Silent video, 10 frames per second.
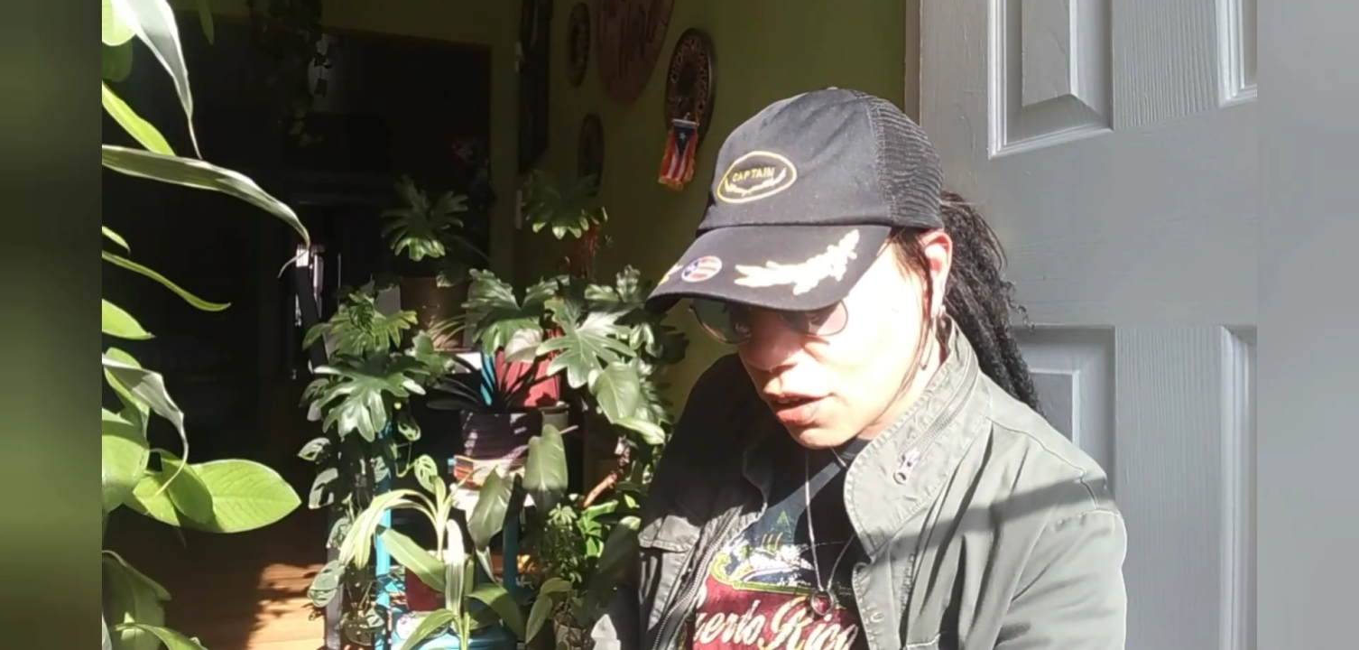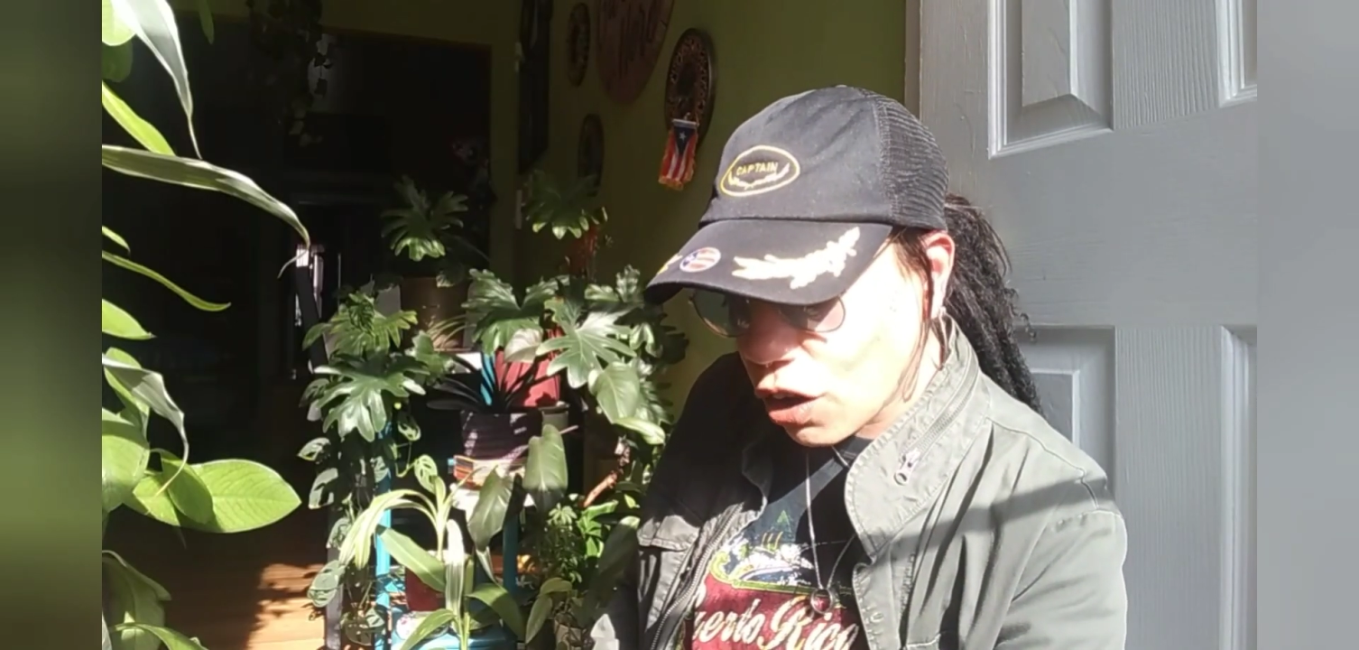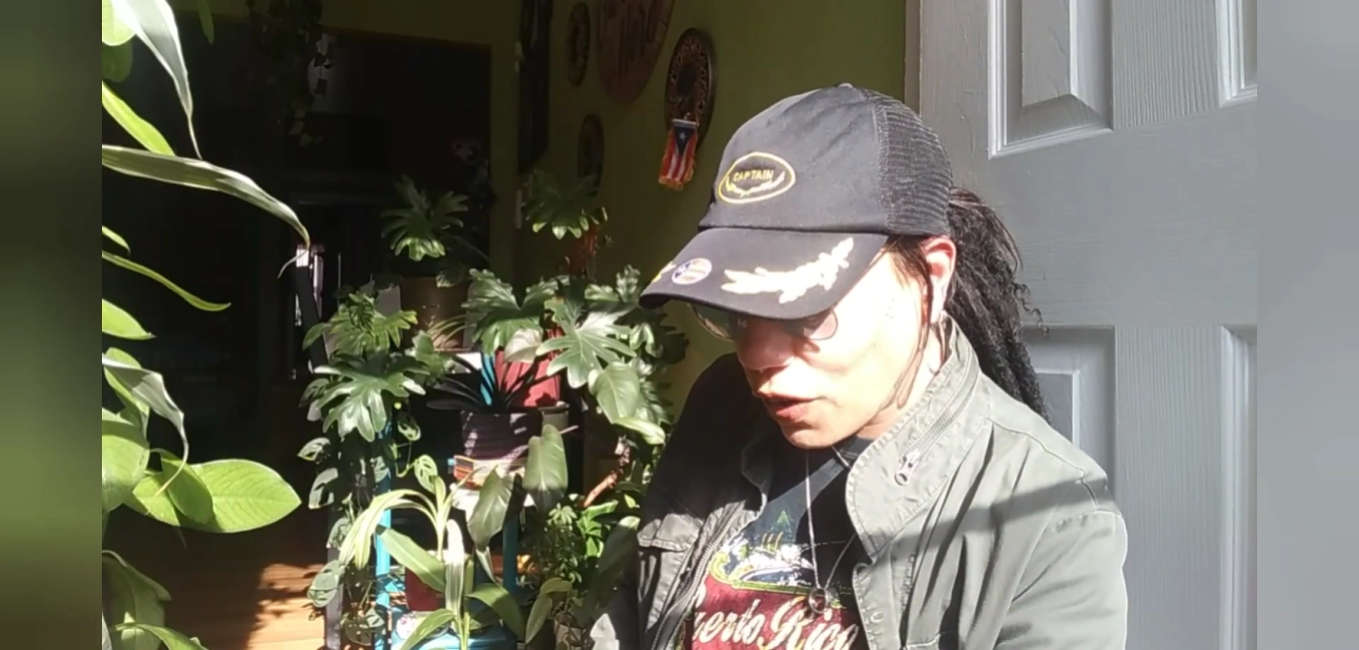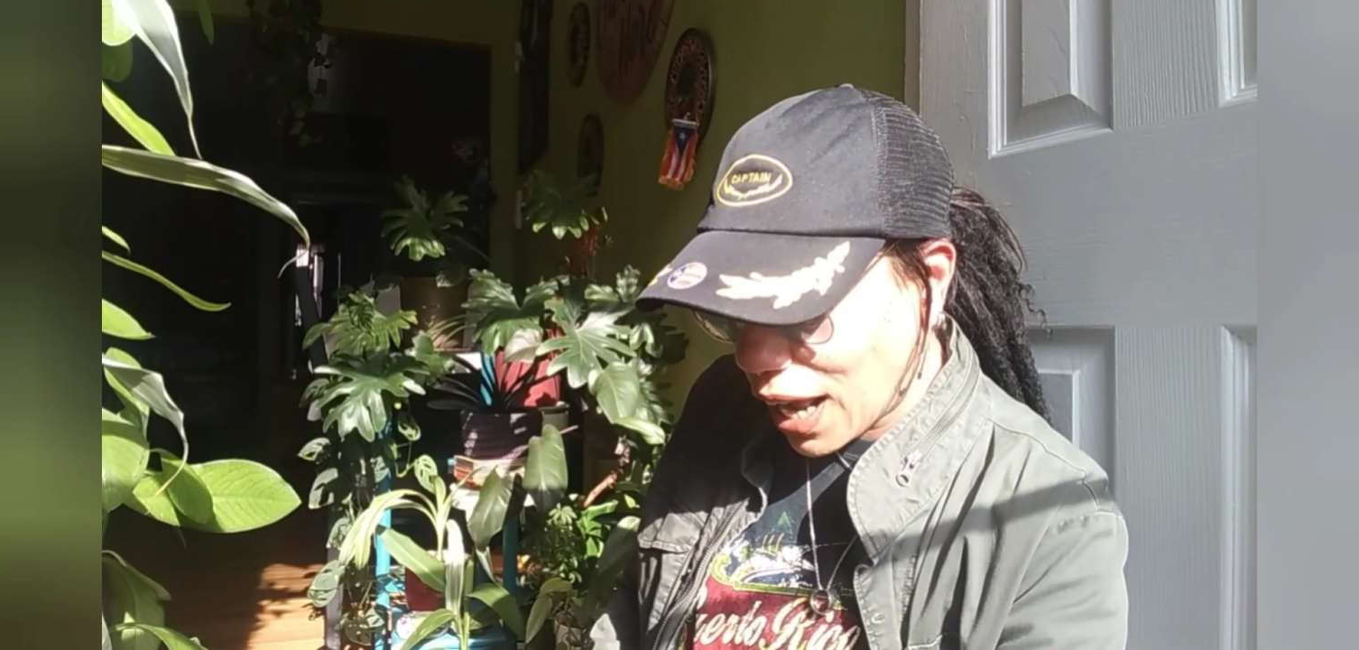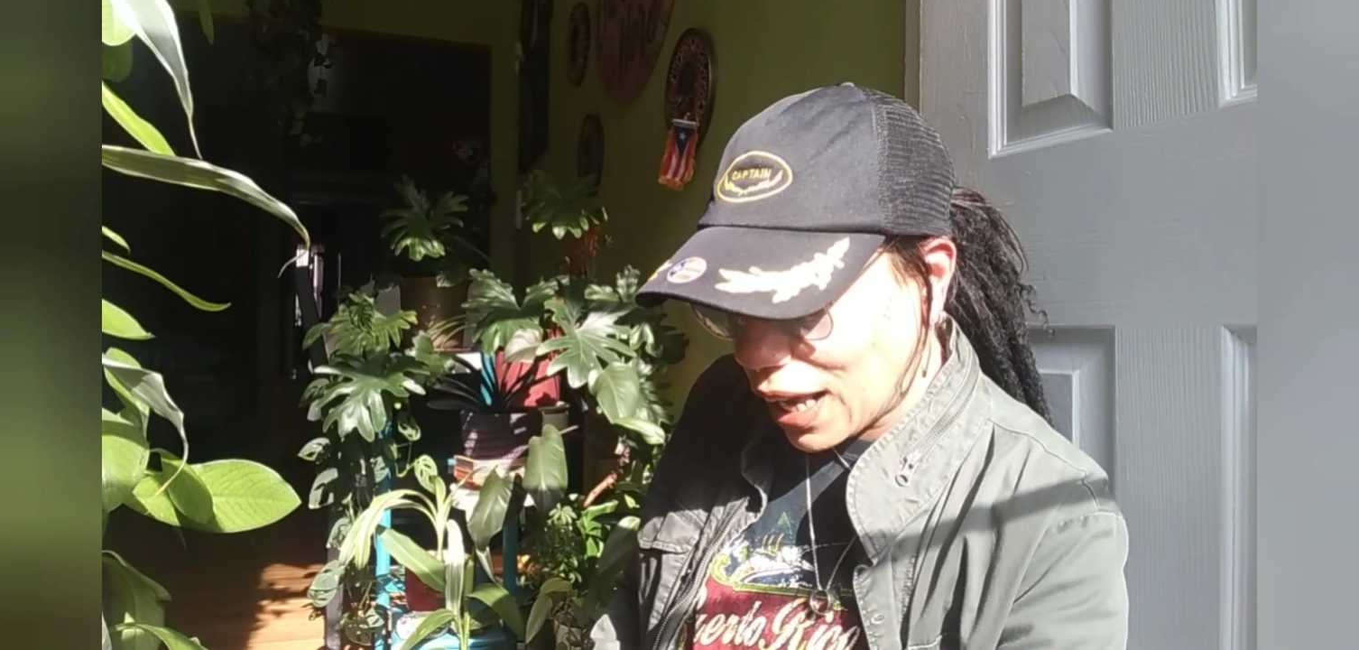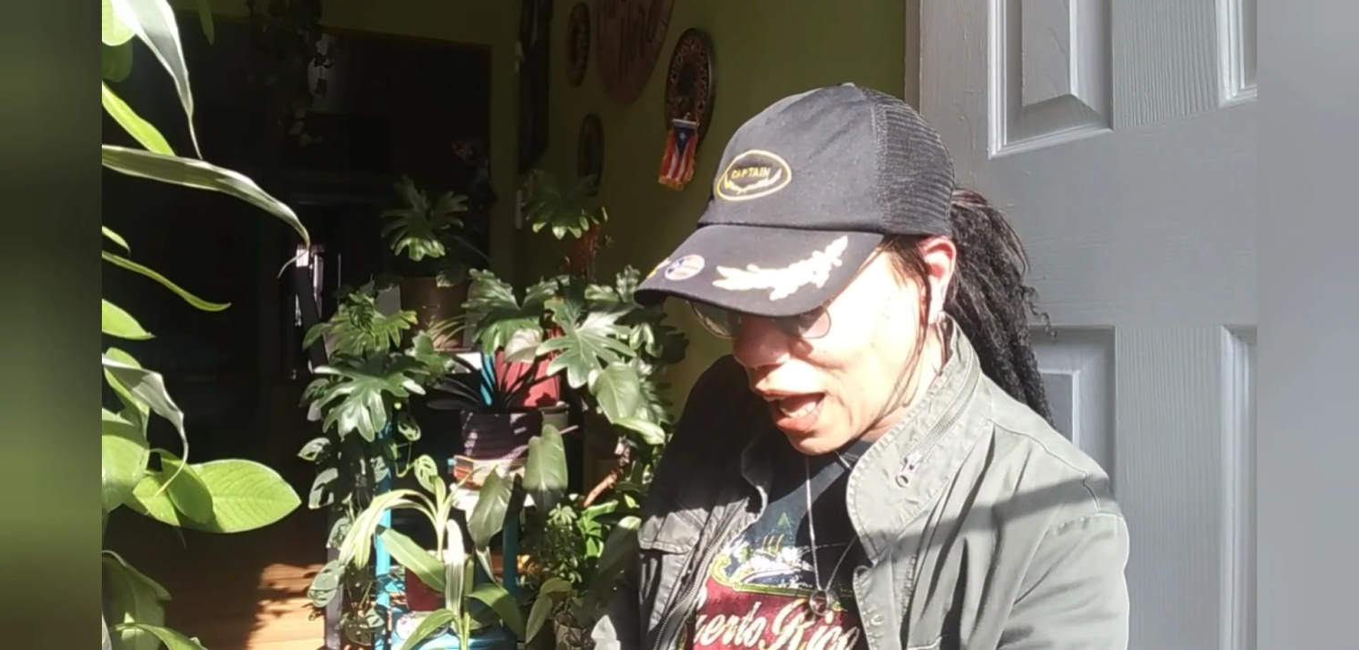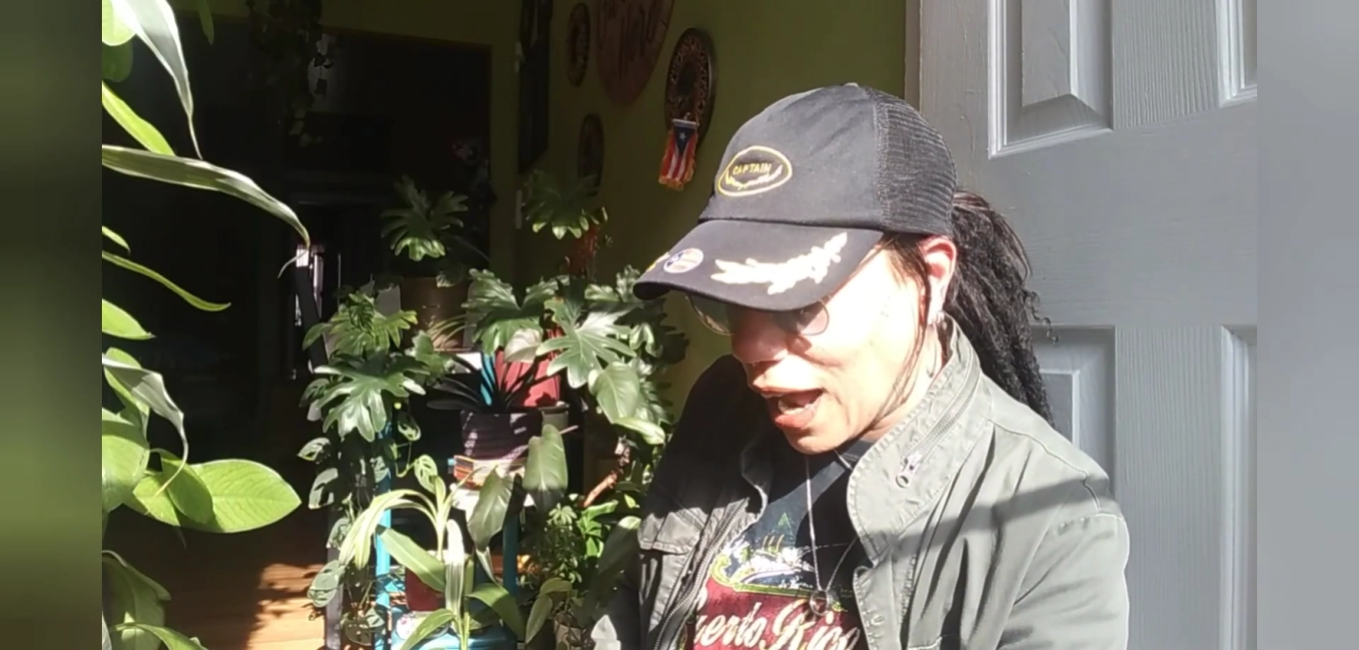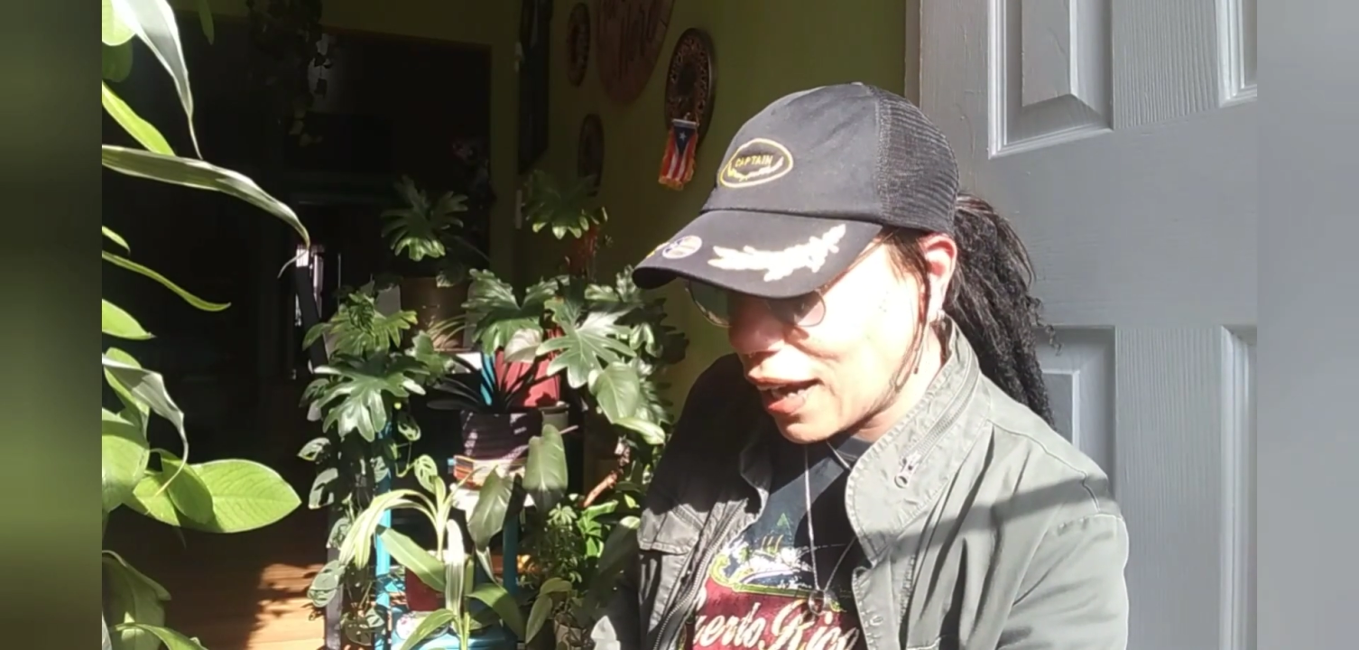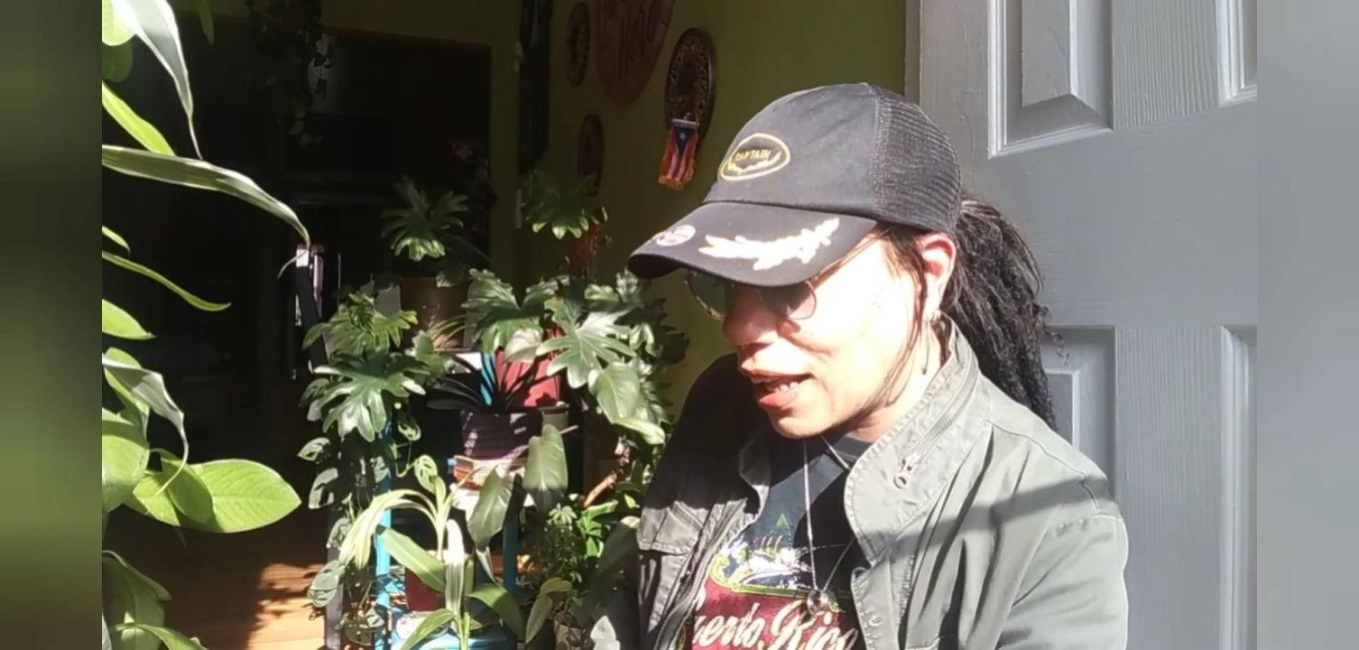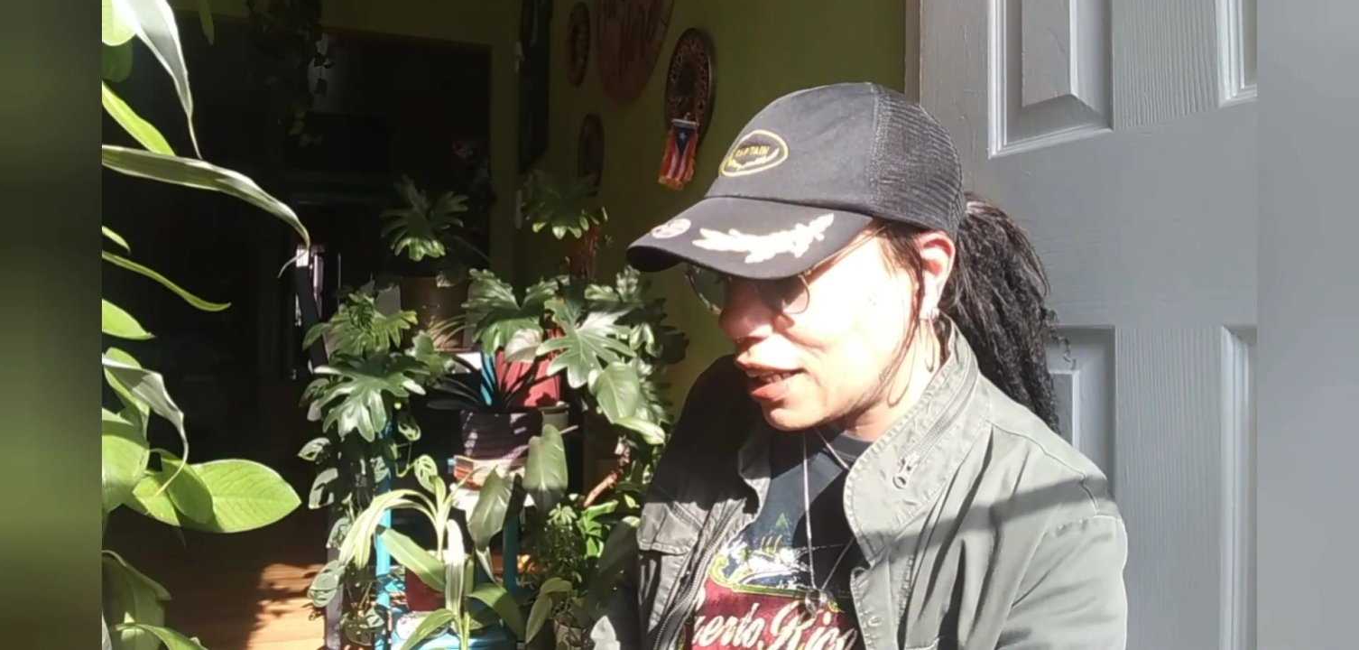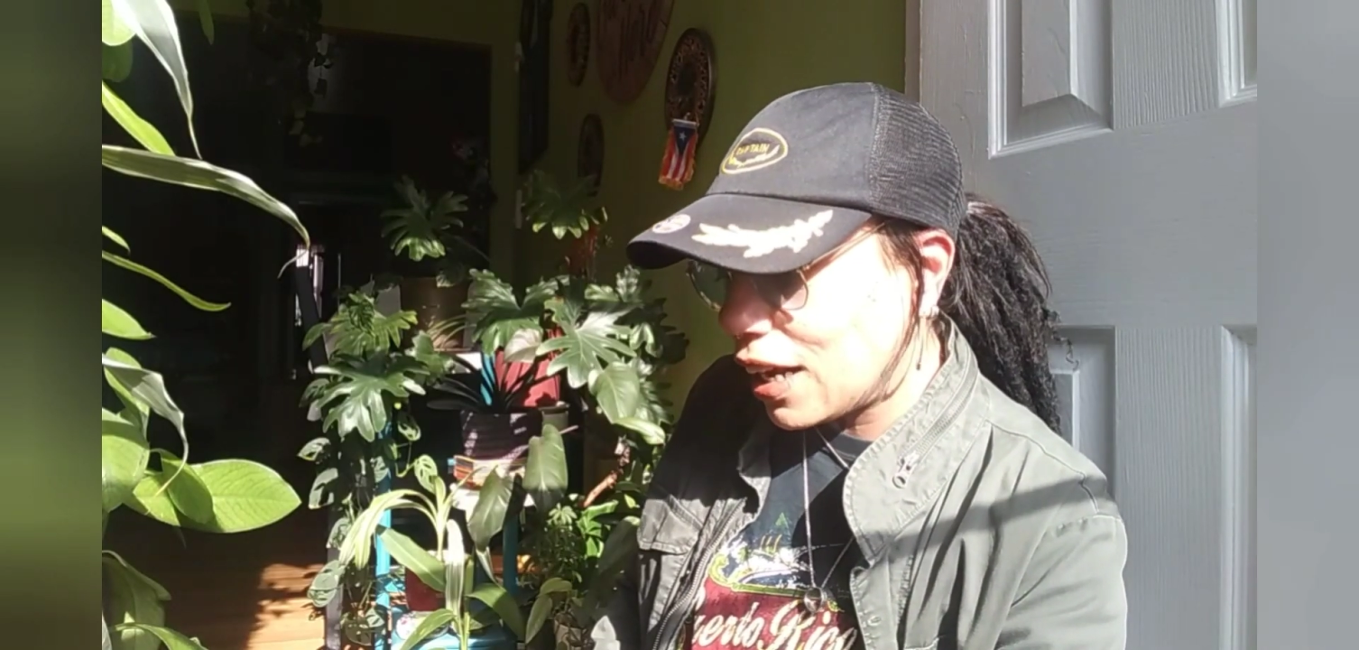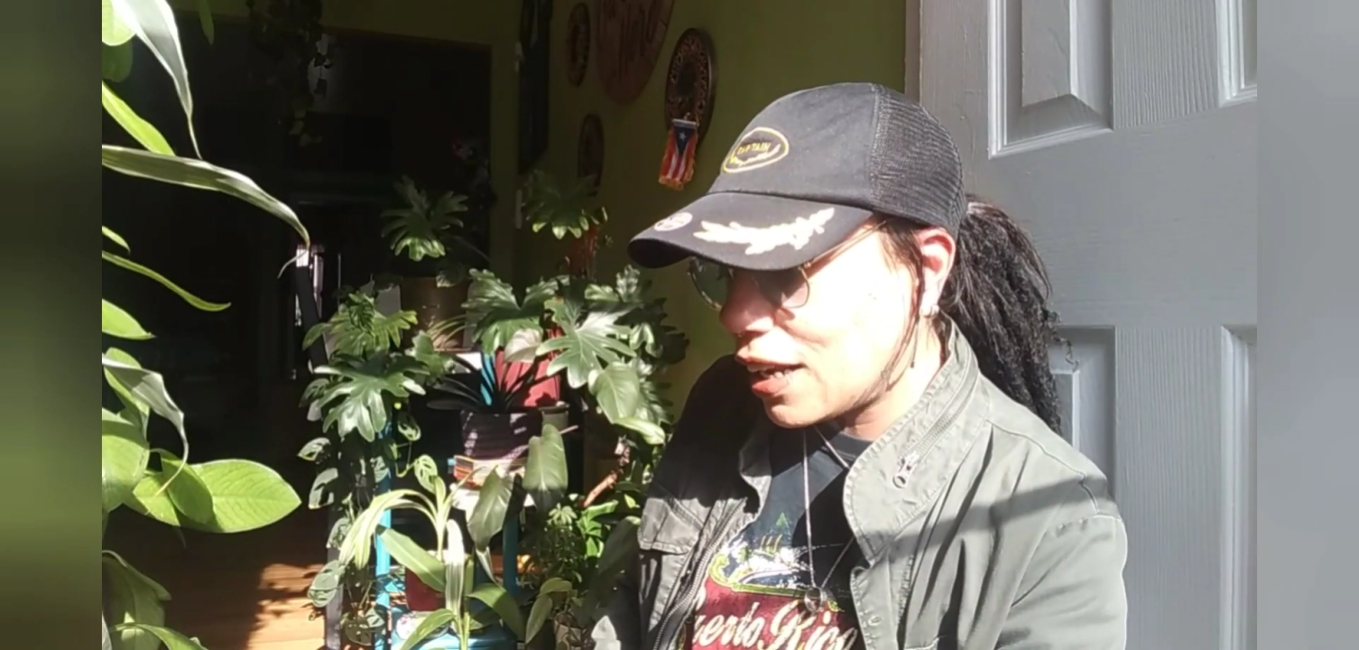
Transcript: All right, and I think